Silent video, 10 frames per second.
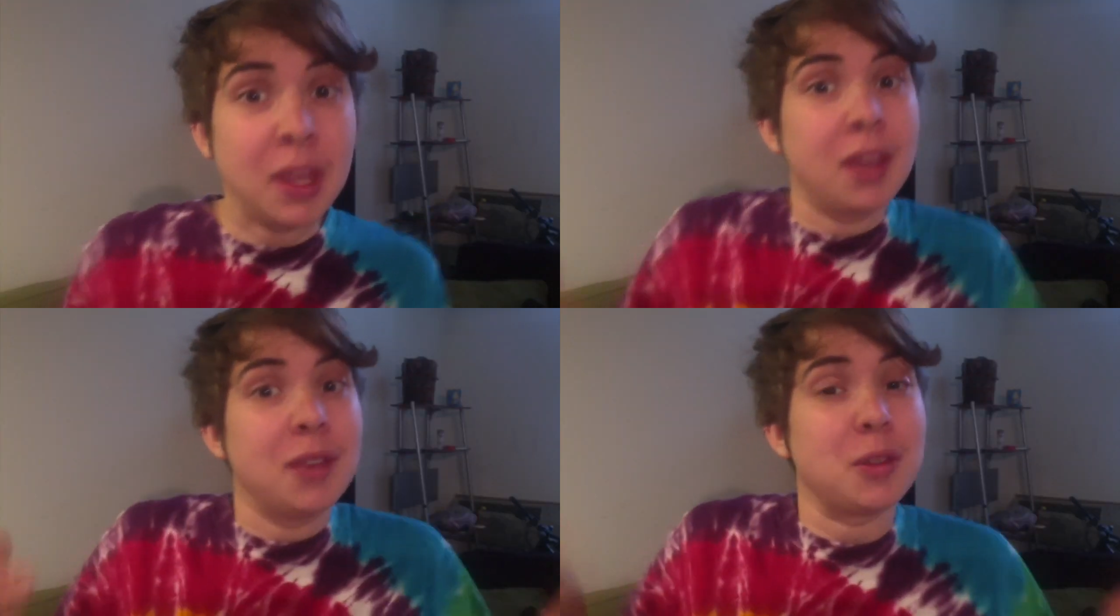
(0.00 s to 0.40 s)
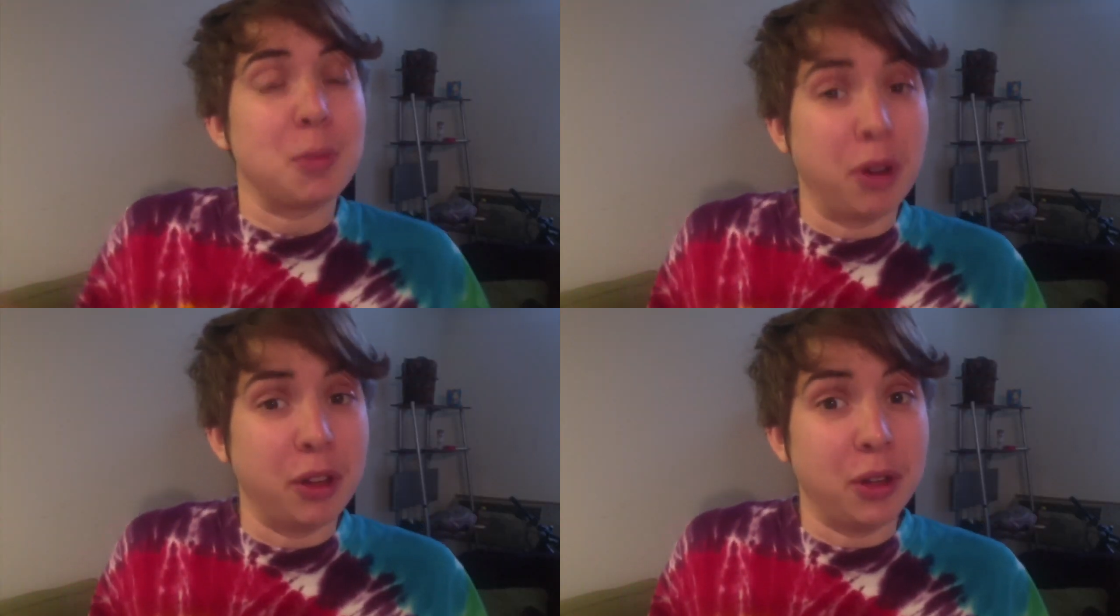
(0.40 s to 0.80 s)

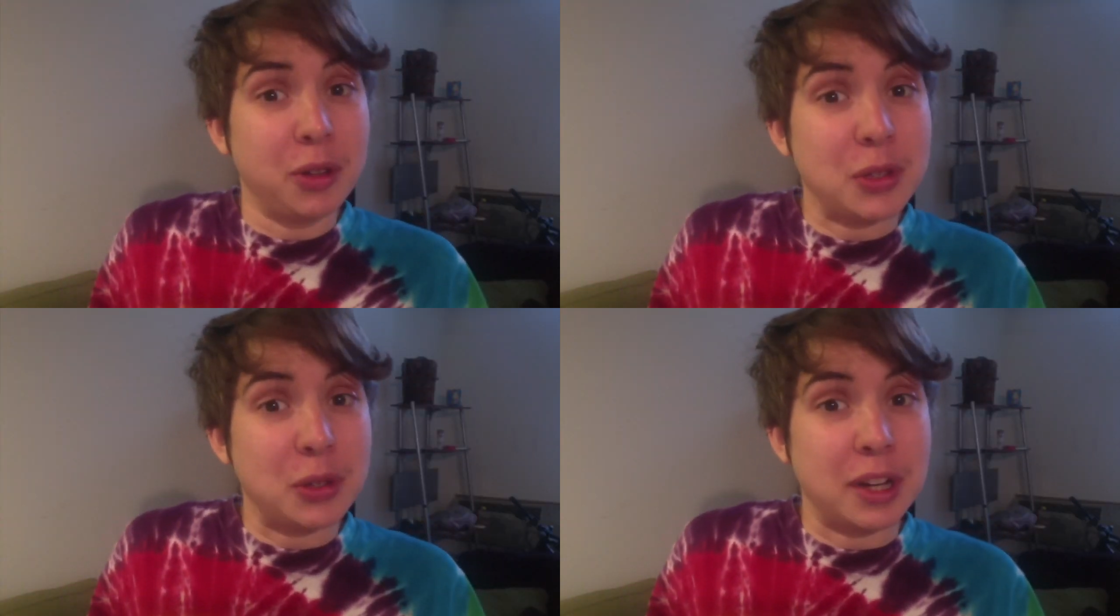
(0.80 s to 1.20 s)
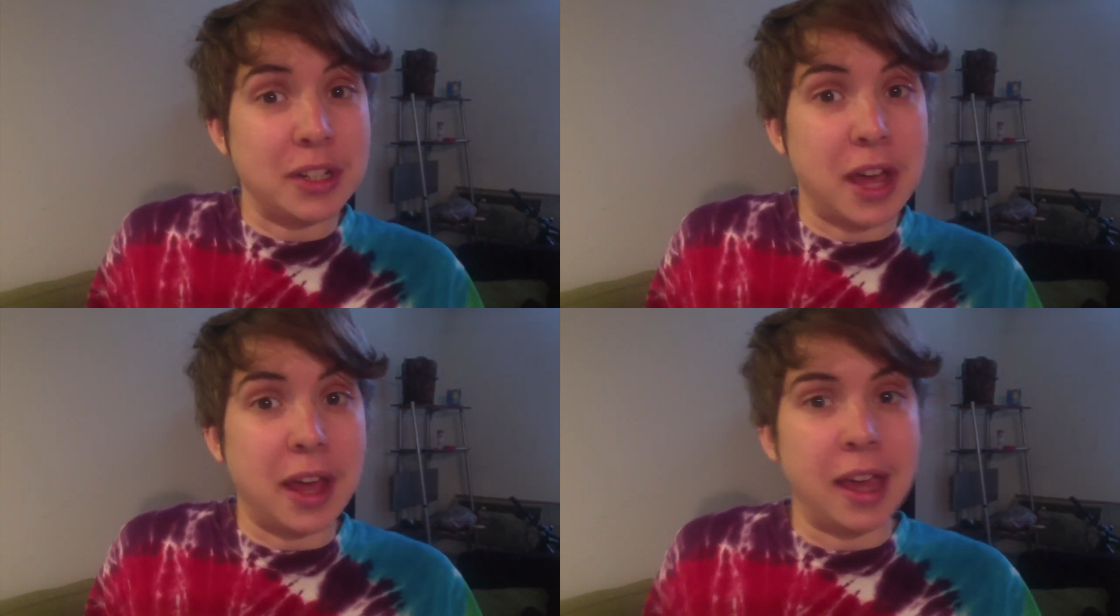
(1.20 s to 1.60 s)
support local
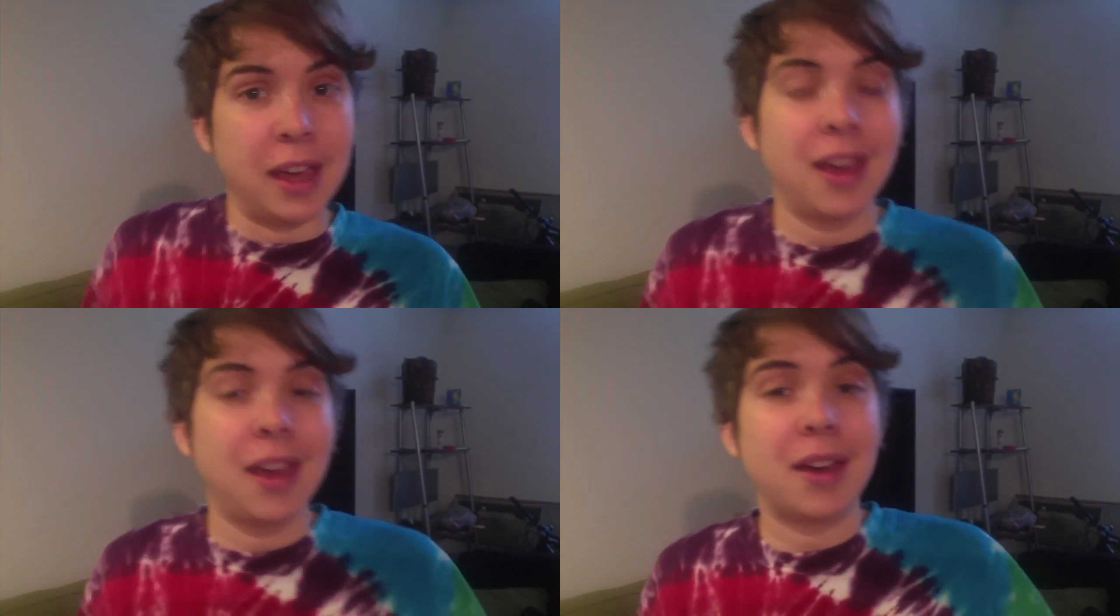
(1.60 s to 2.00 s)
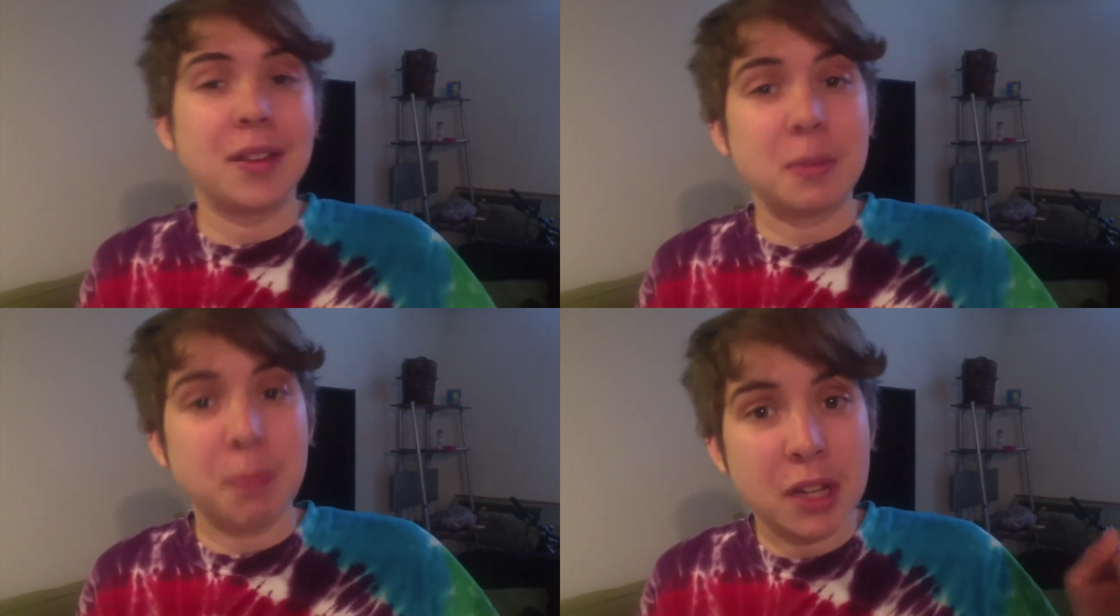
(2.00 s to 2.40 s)
storytelling,
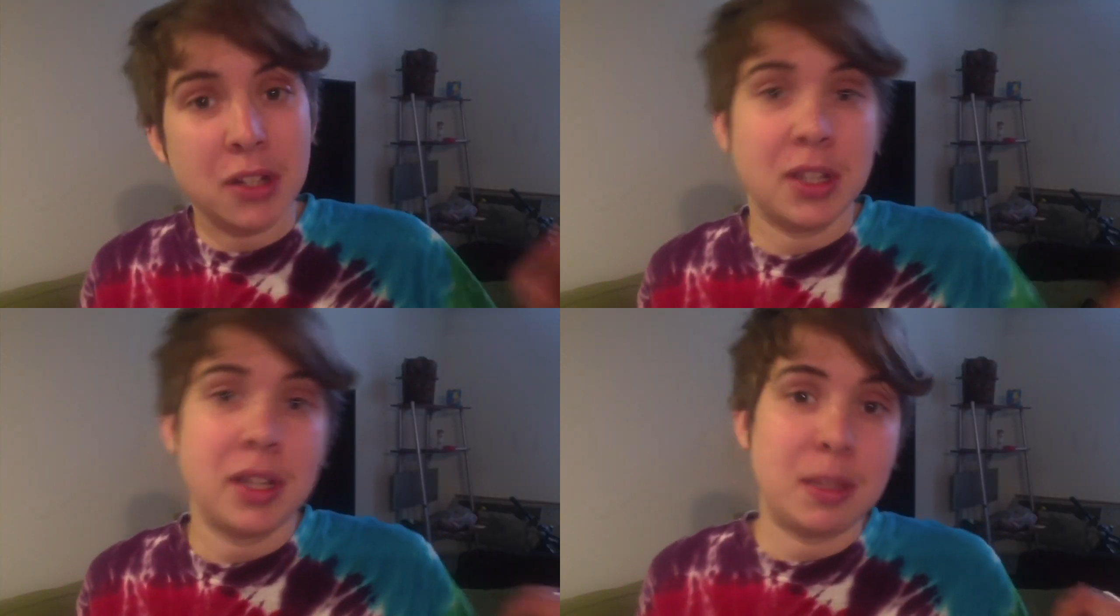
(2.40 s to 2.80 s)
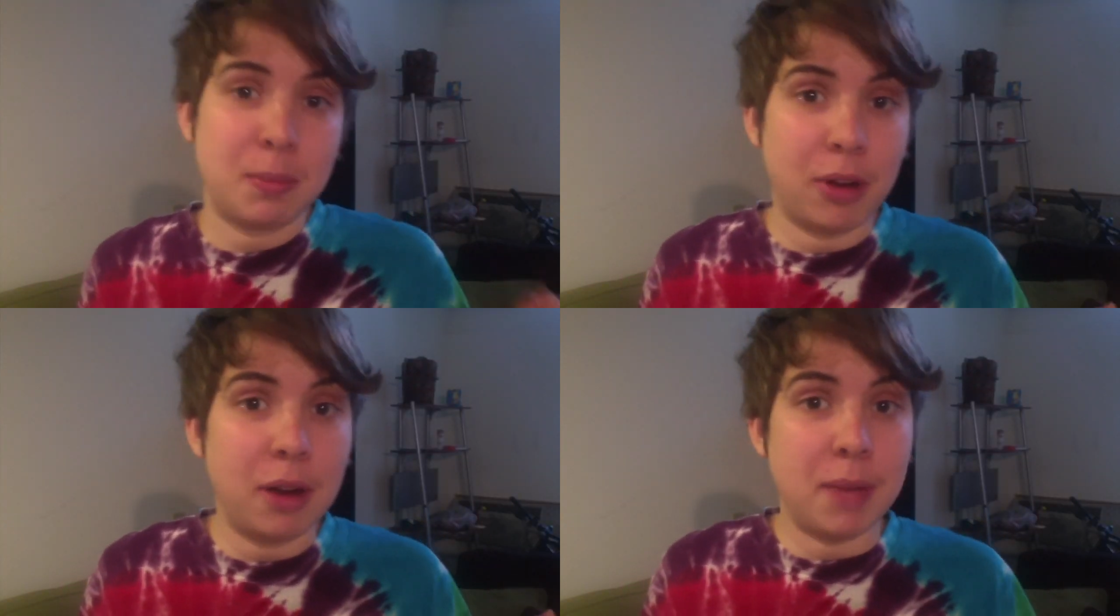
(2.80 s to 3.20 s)
especially
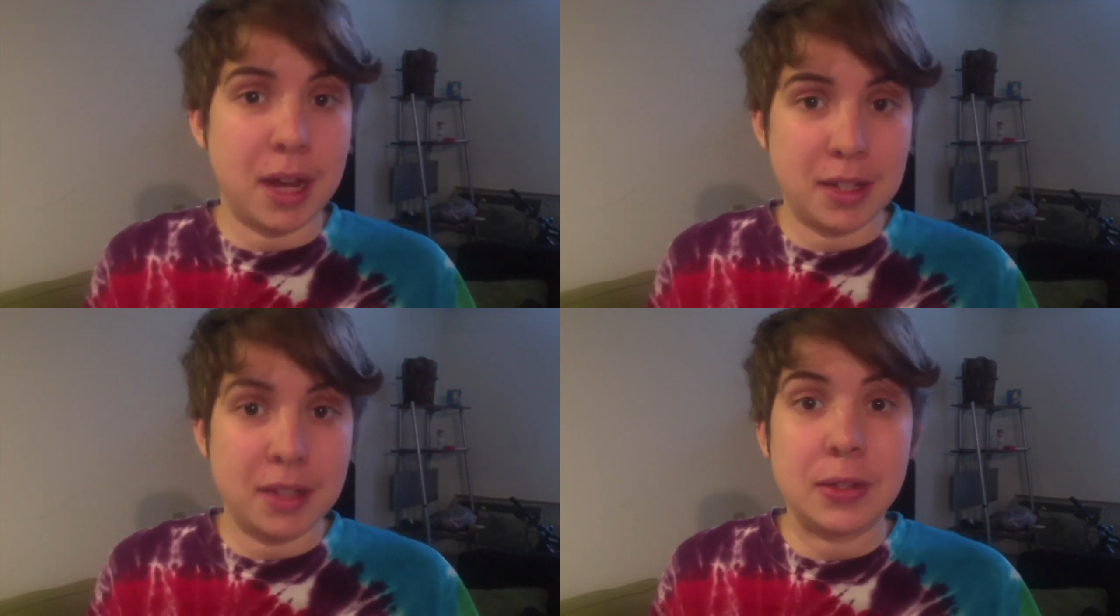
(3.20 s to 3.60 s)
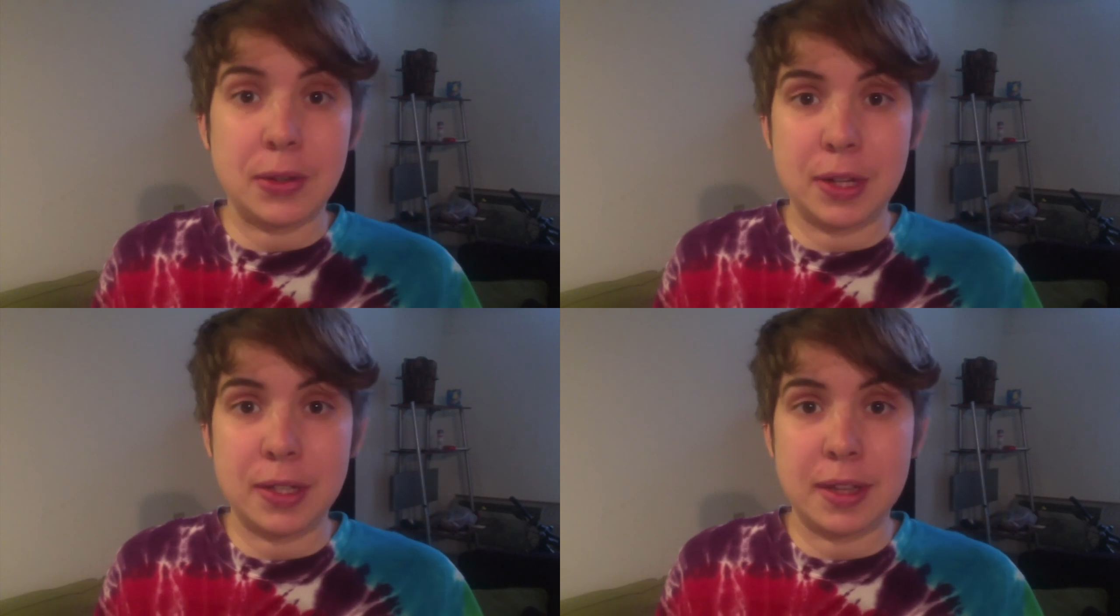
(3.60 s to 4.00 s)
support Madison
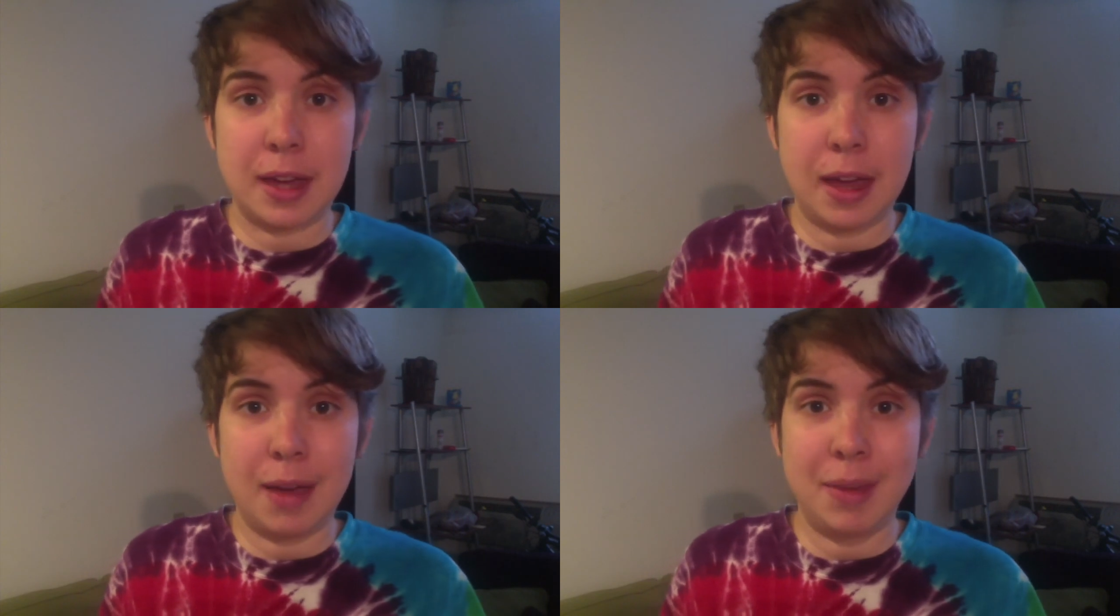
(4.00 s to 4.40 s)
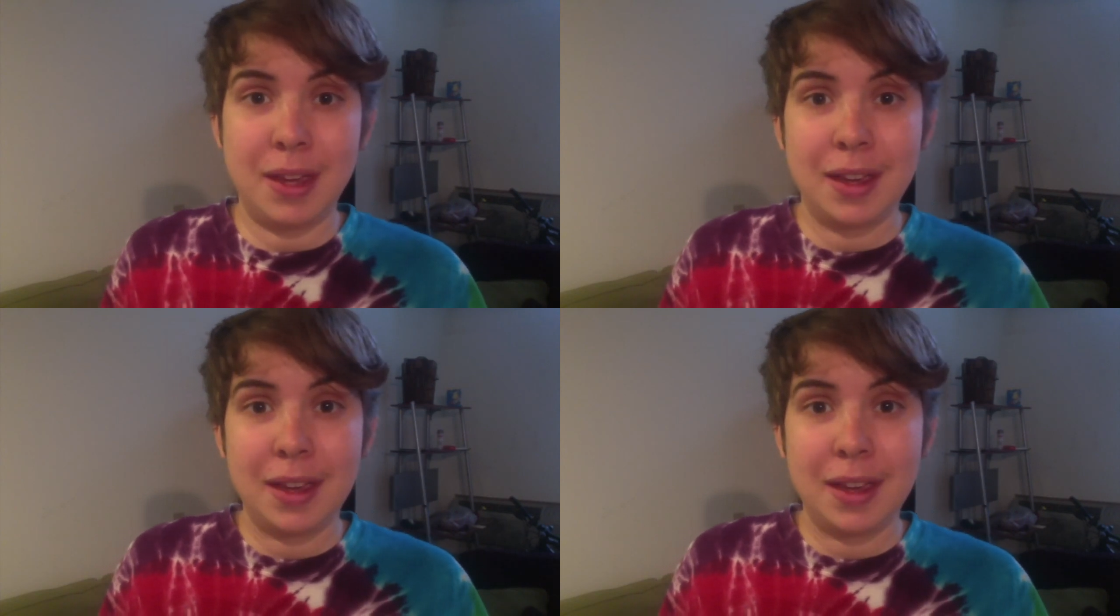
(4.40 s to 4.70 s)
Story Slam.